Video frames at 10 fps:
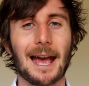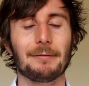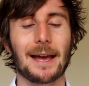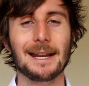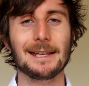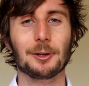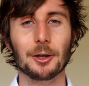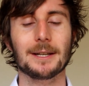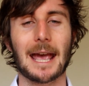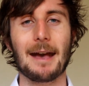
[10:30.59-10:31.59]
have any
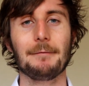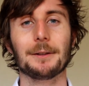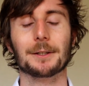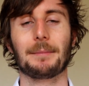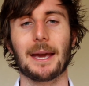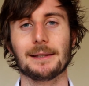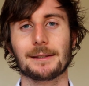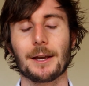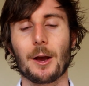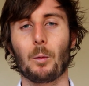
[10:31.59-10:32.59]
good evidence base